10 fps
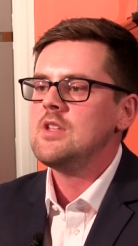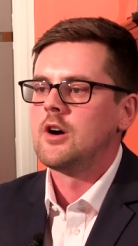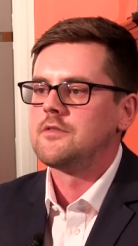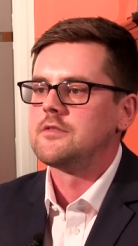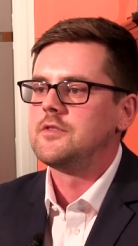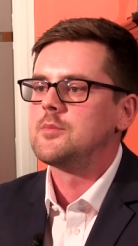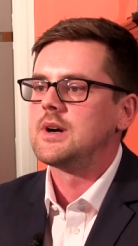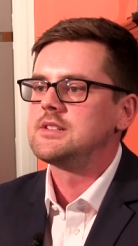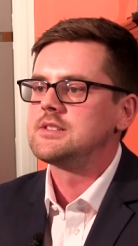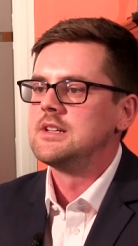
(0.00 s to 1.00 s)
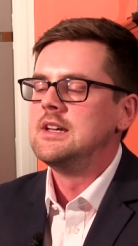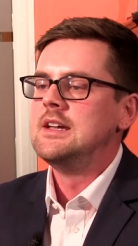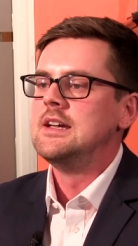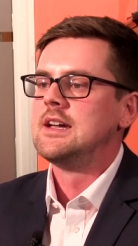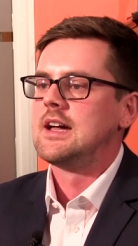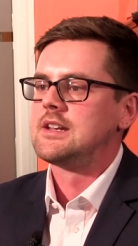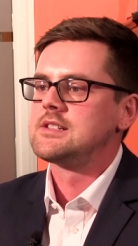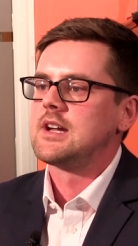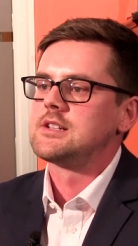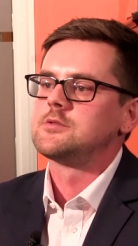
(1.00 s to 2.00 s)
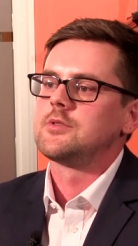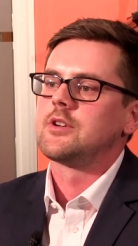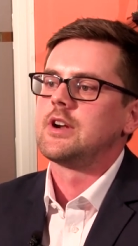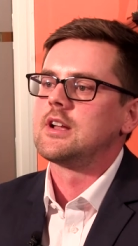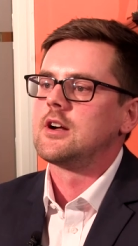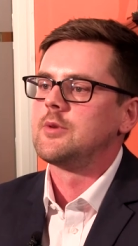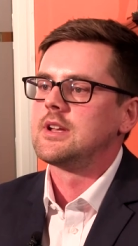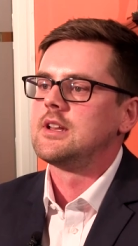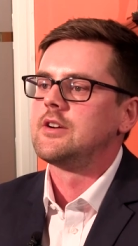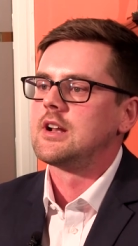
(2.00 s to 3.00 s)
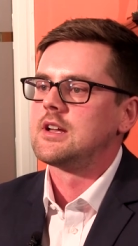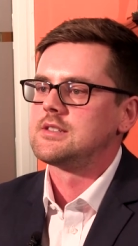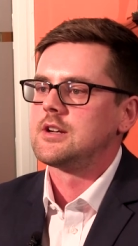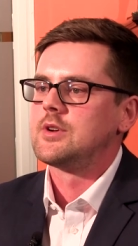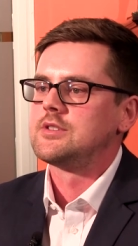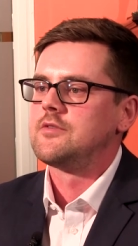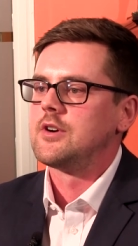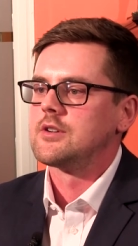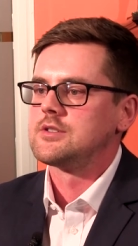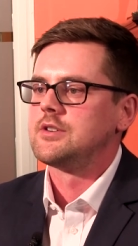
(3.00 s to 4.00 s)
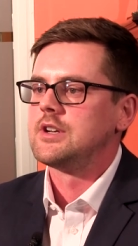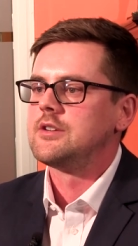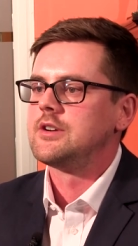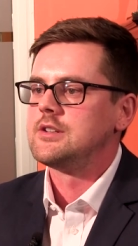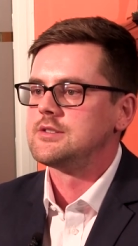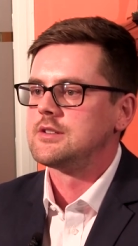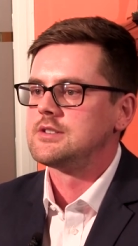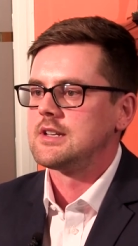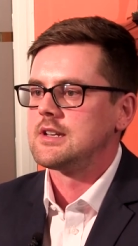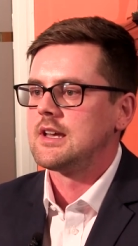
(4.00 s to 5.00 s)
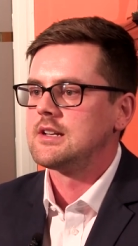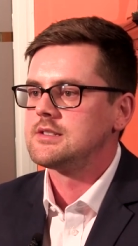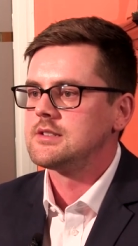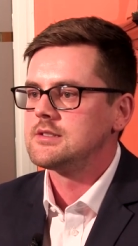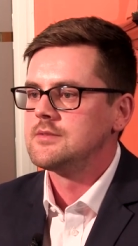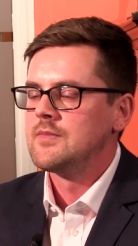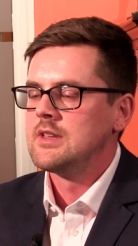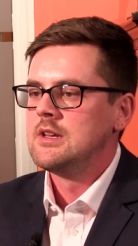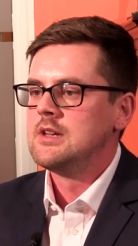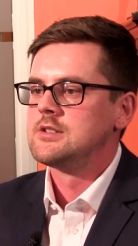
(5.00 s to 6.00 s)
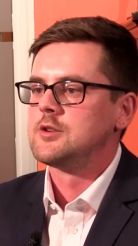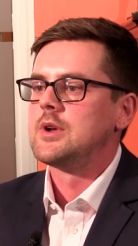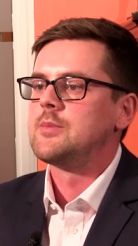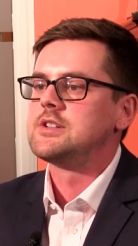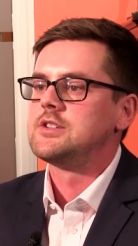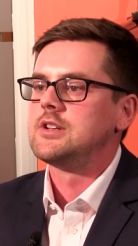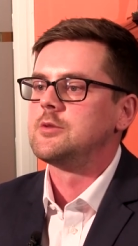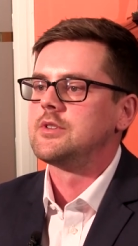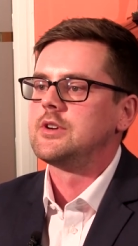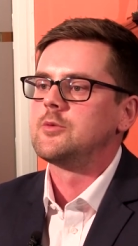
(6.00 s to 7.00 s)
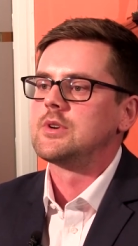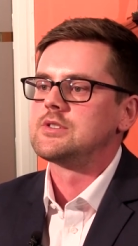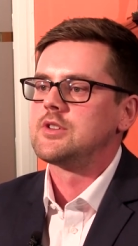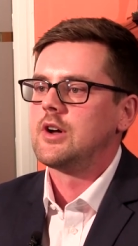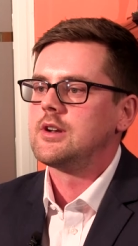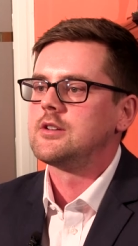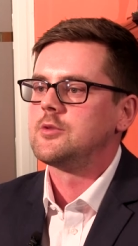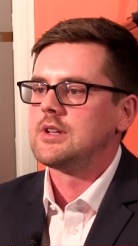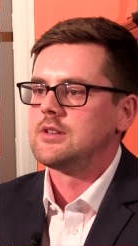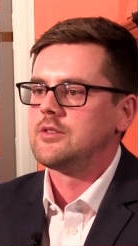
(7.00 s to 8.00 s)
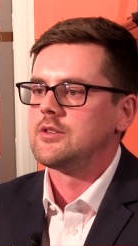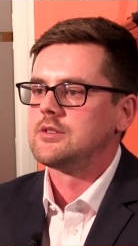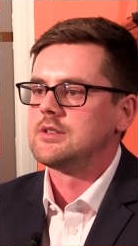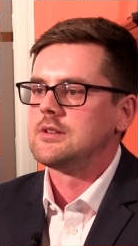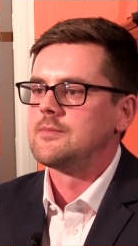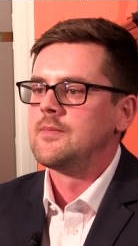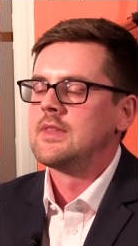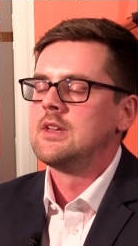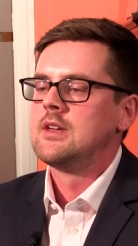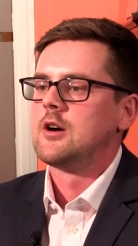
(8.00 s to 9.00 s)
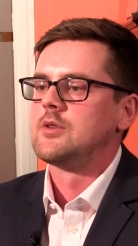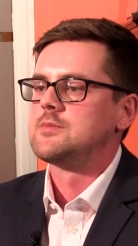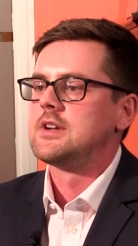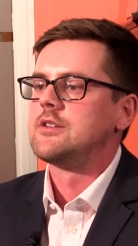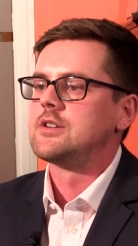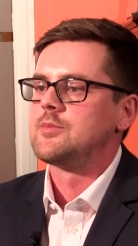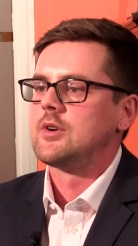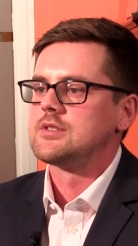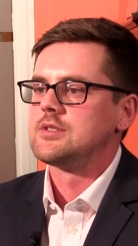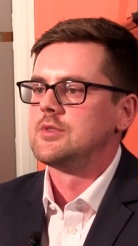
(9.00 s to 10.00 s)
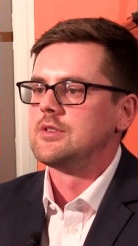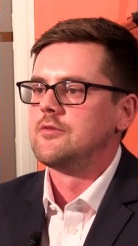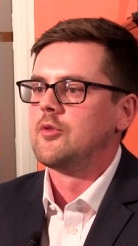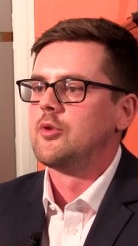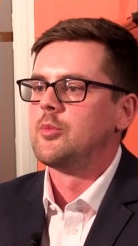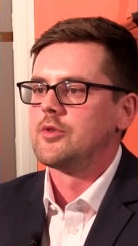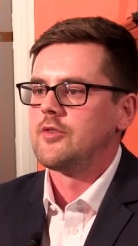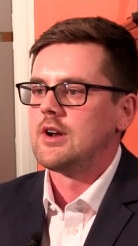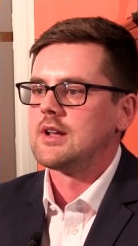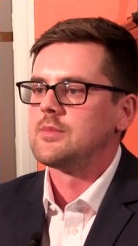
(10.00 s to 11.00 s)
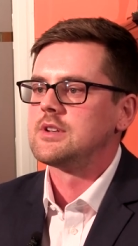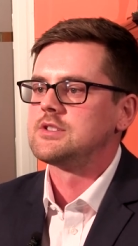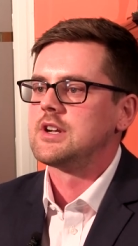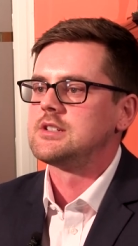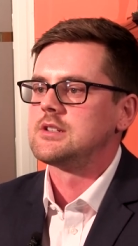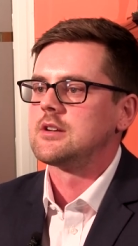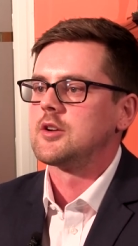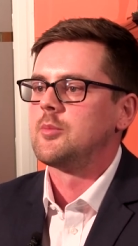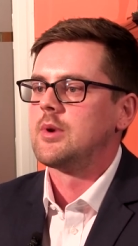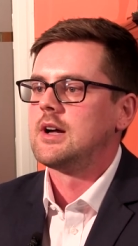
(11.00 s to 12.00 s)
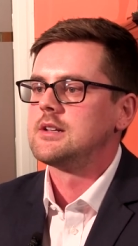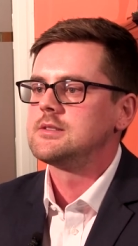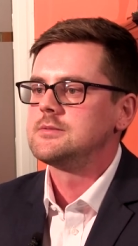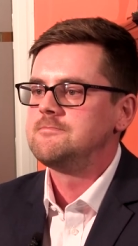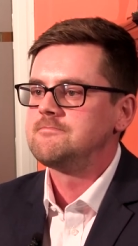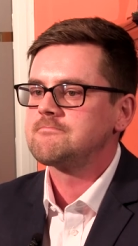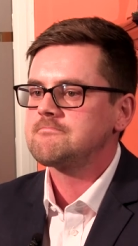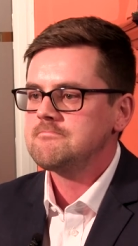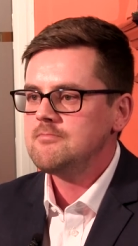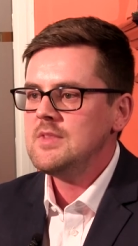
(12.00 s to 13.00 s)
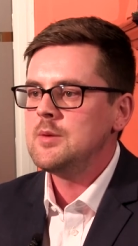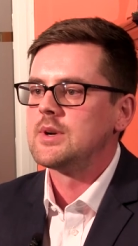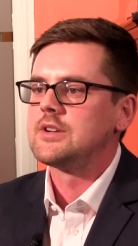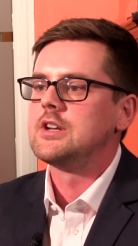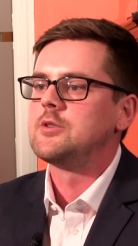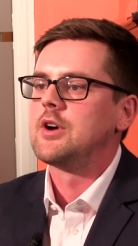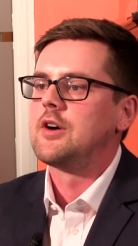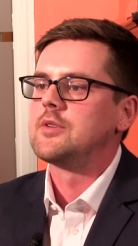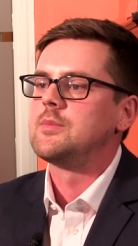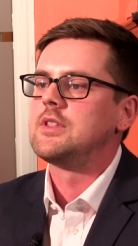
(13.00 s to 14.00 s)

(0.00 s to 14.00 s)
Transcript: After a few months and discussions with Greg, I quickly realized that I want to focus on read research and analysis. So when my journey with Reitway started in 2013, I was mainly responsible for portfolio administration and compliance, but Reitway offered